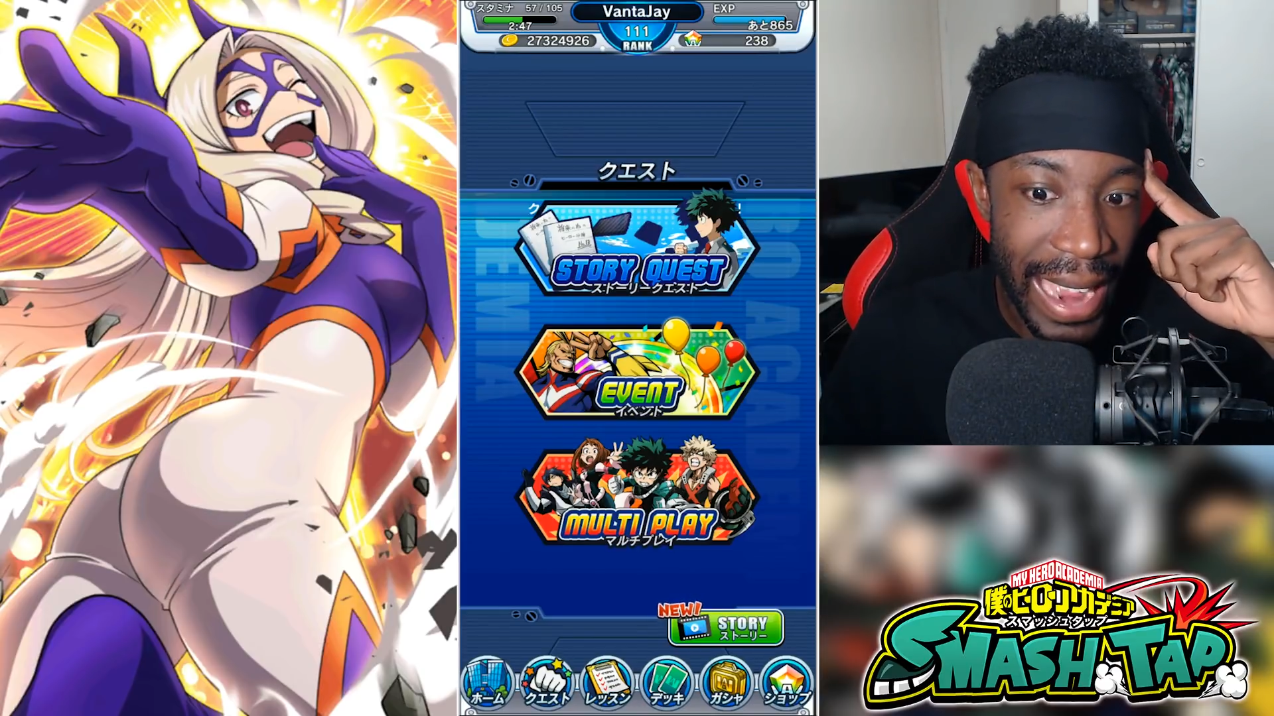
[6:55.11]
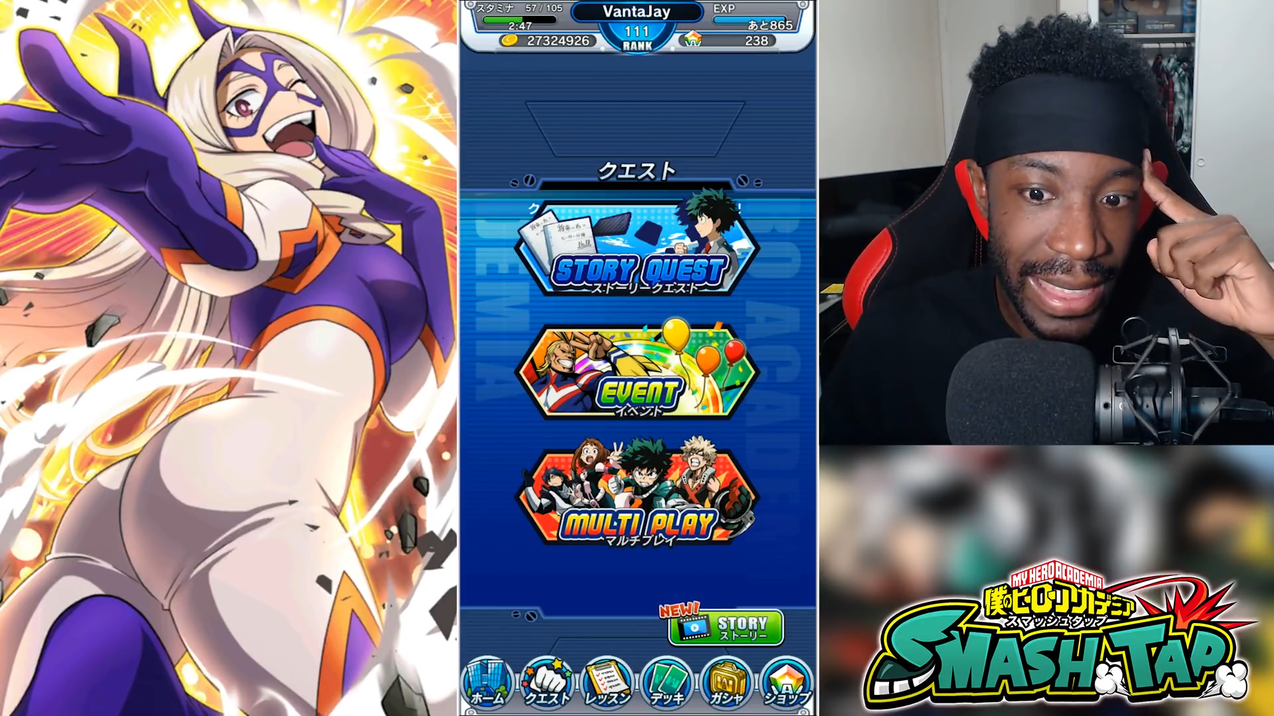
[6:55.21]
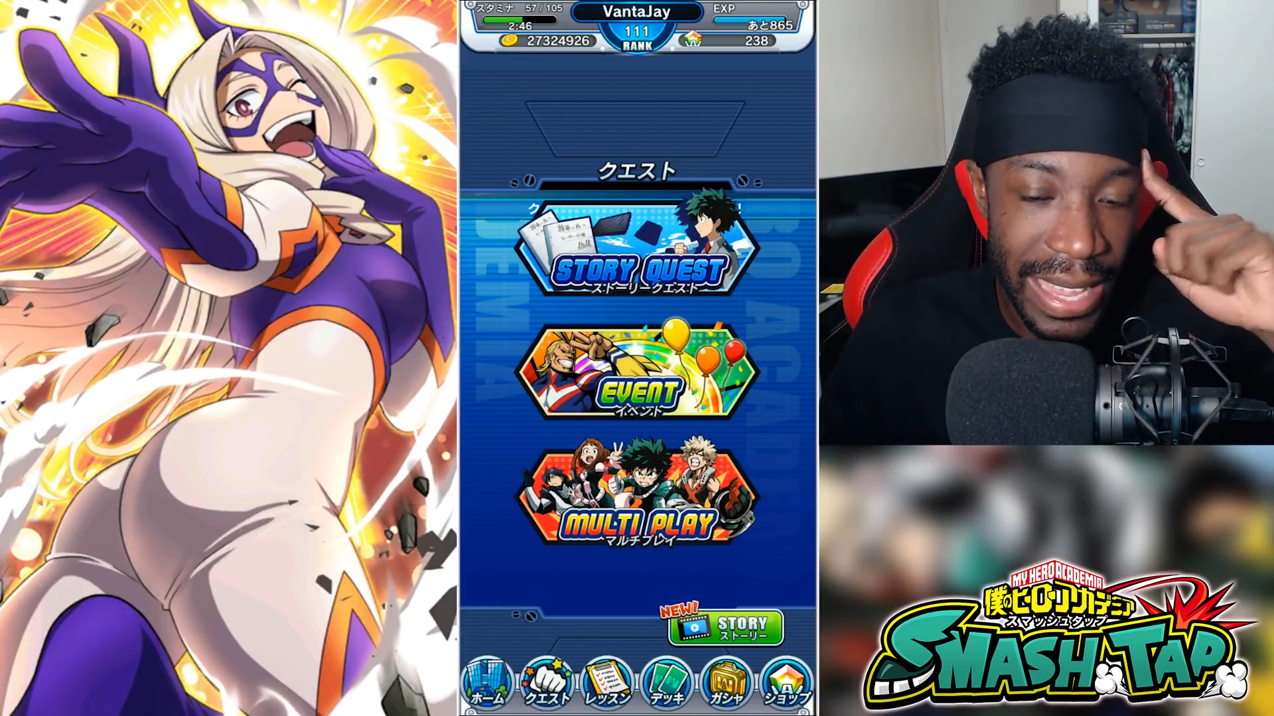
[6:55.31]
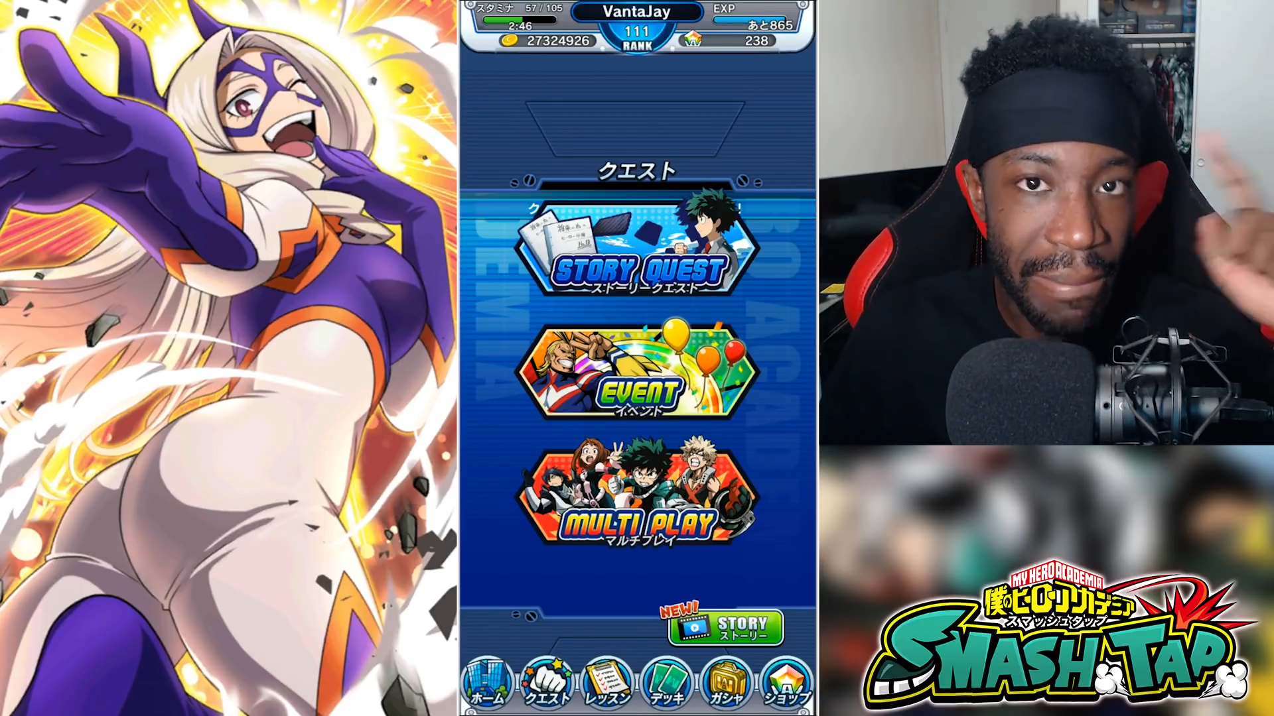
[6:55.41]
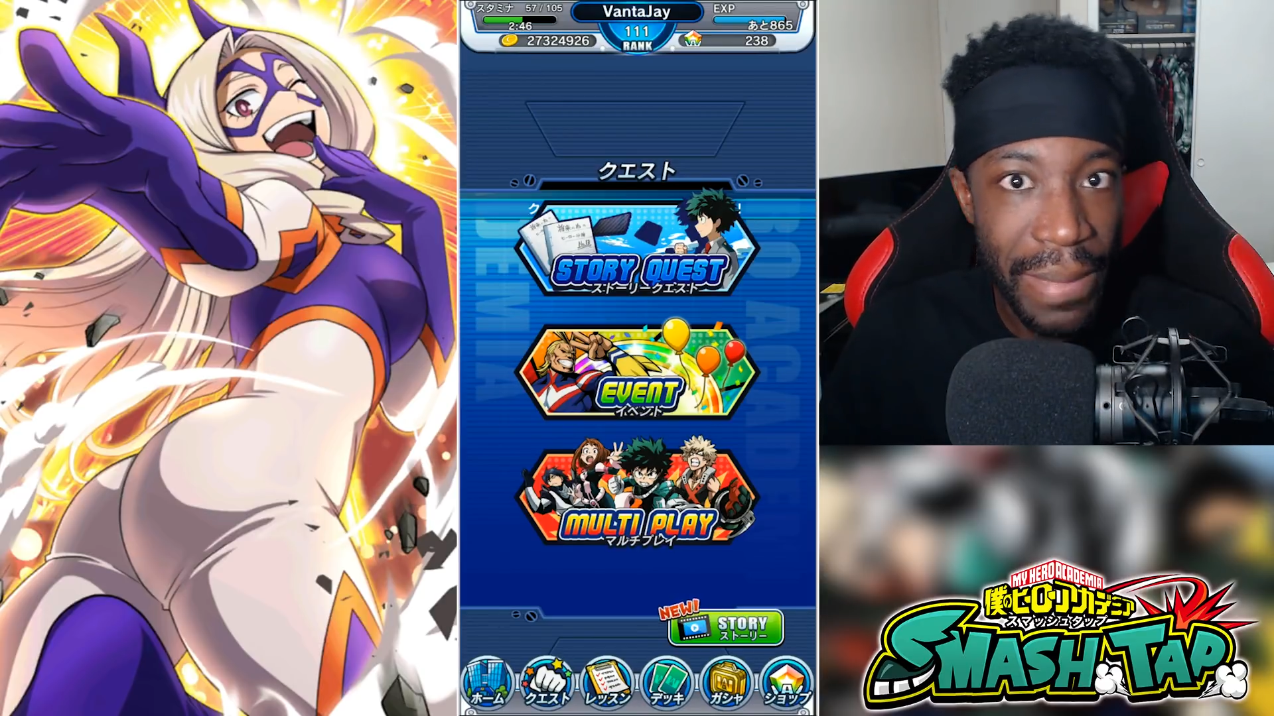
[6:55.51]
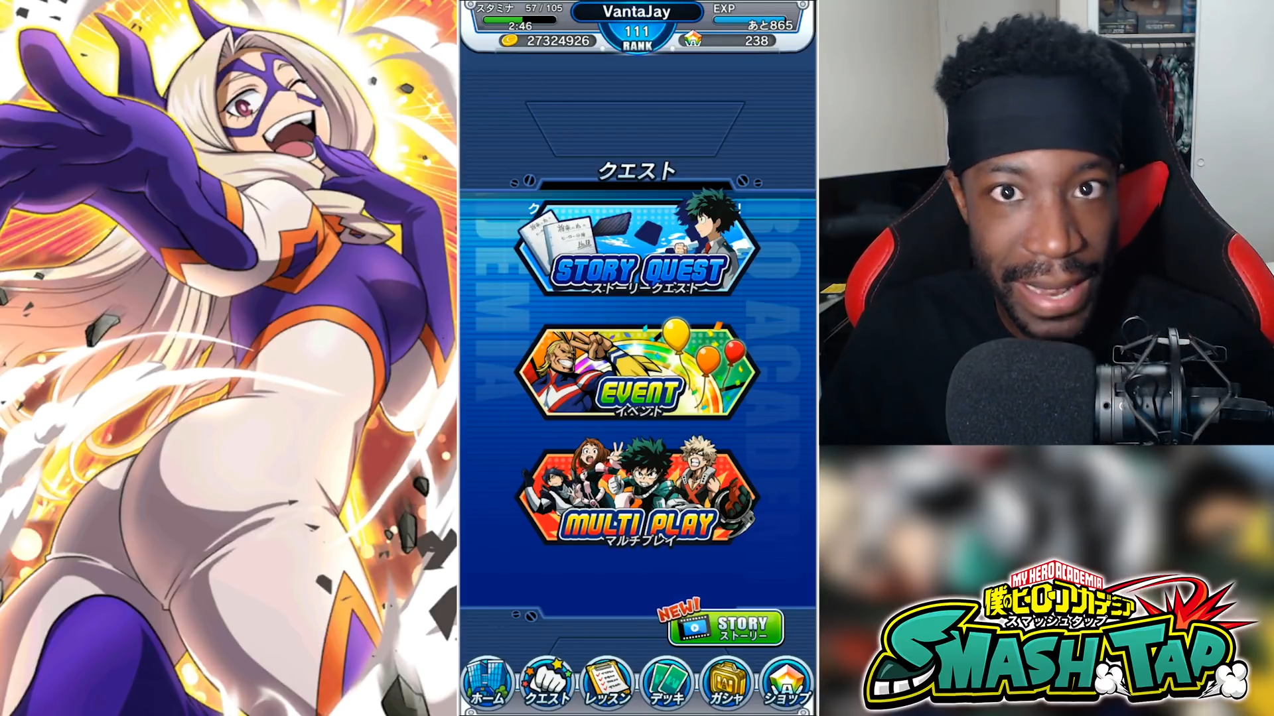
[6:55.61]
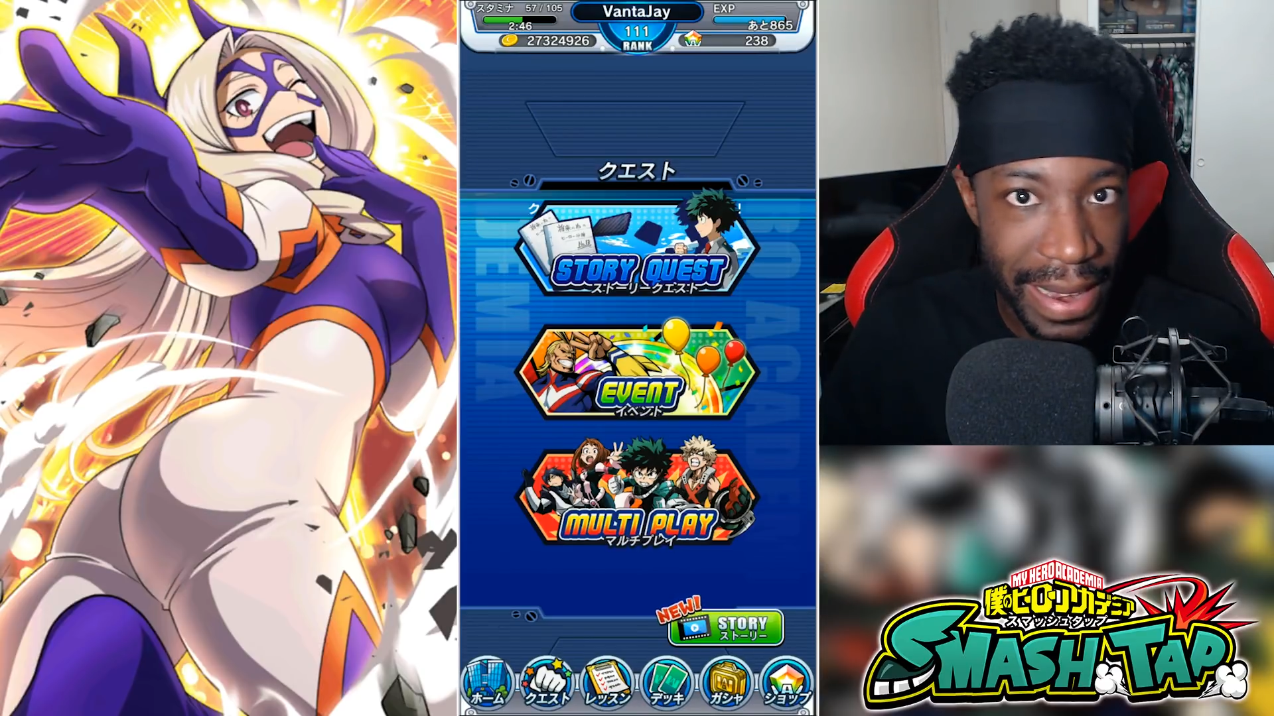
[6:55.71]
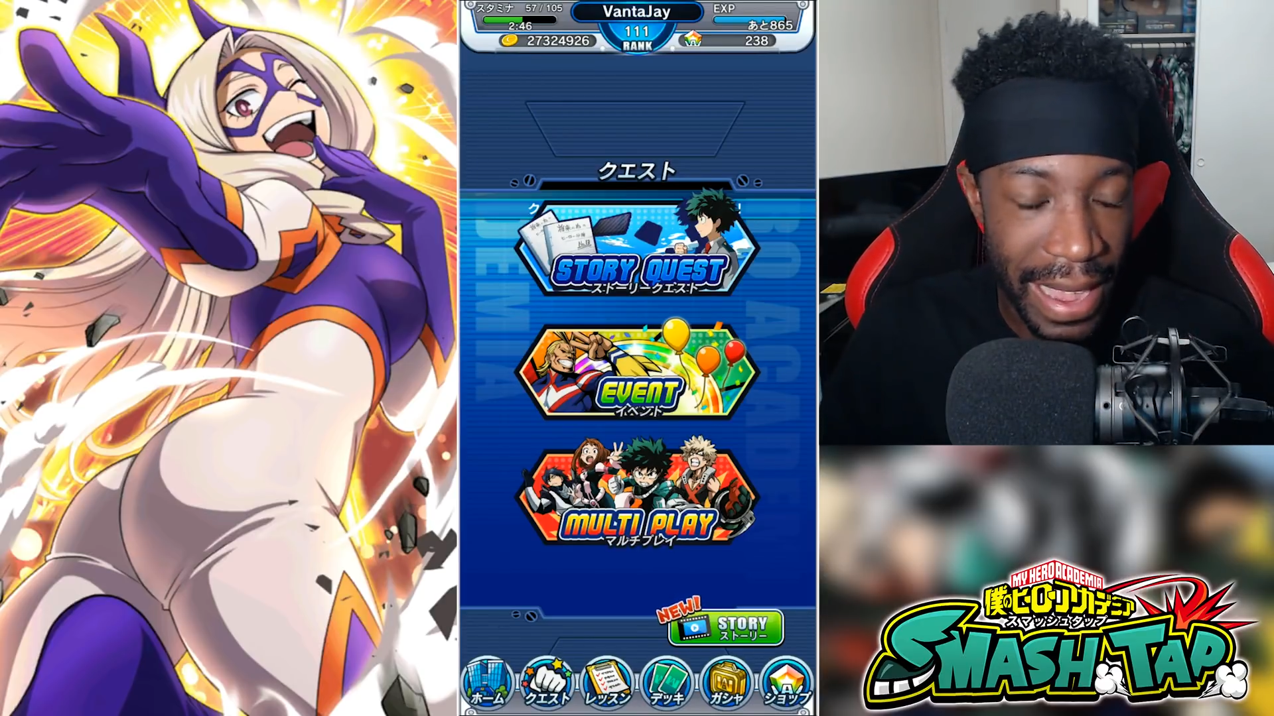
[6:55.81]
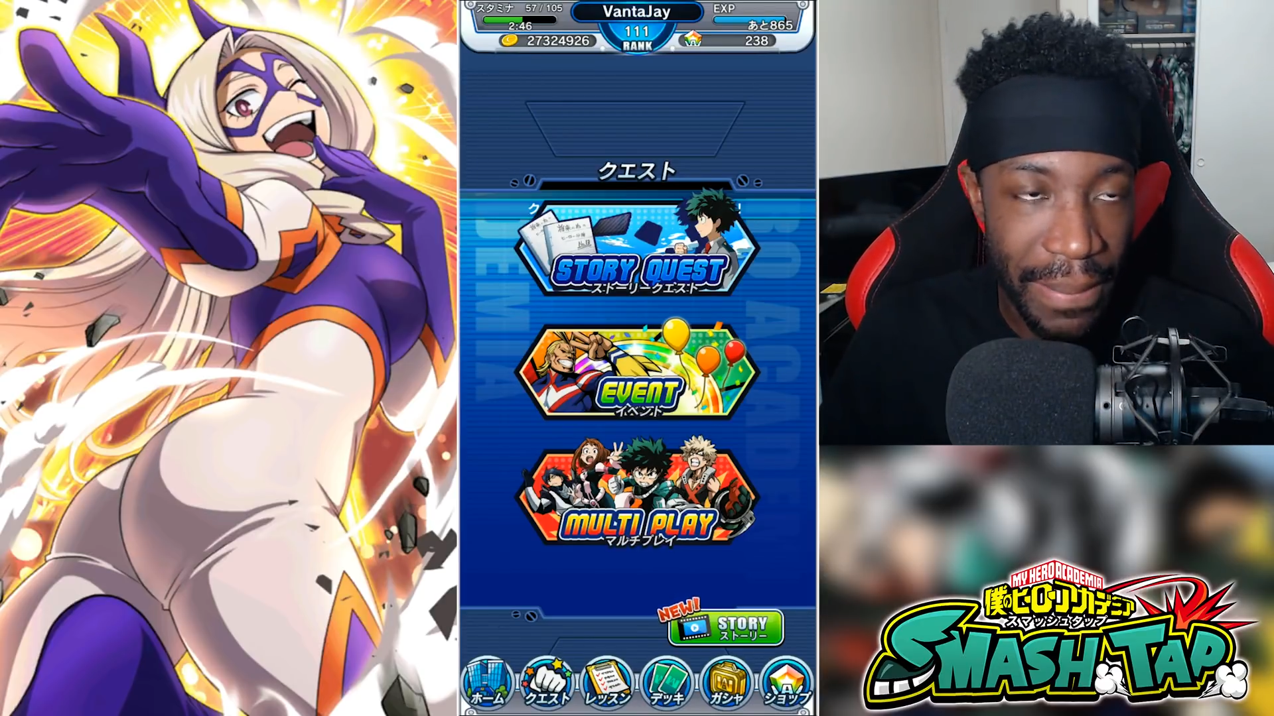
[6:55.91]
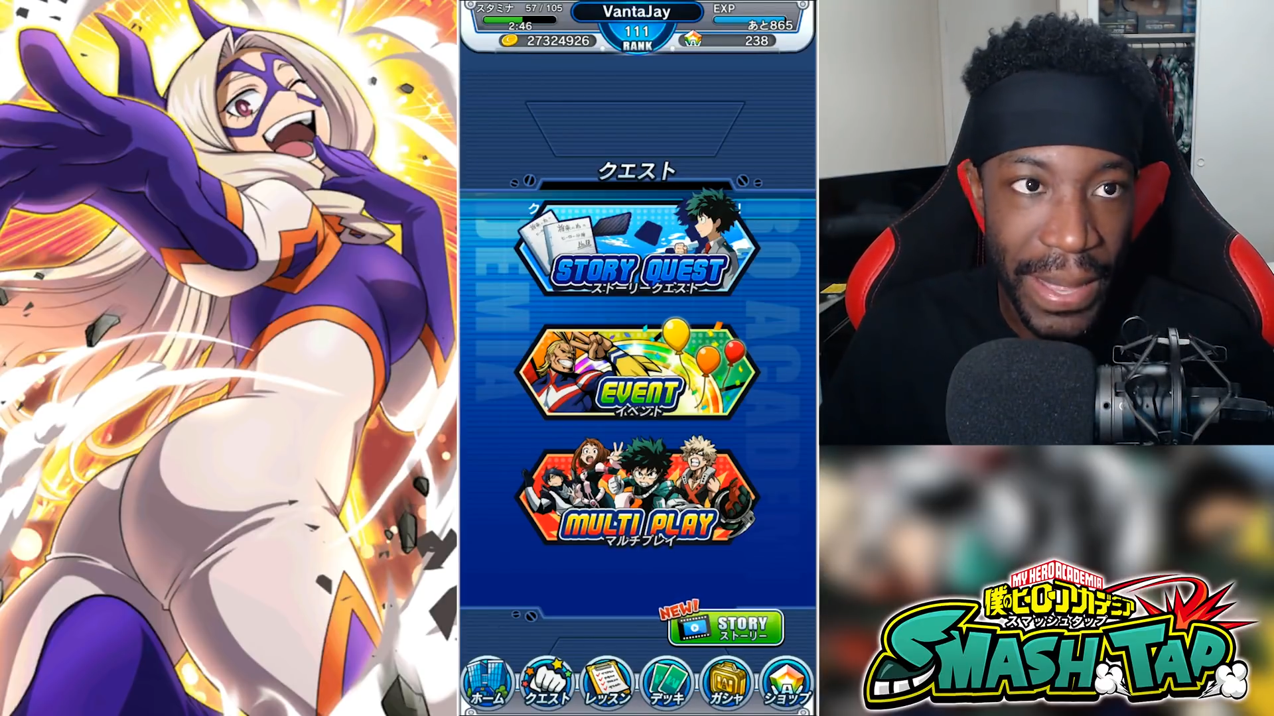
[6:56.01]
I think Midnight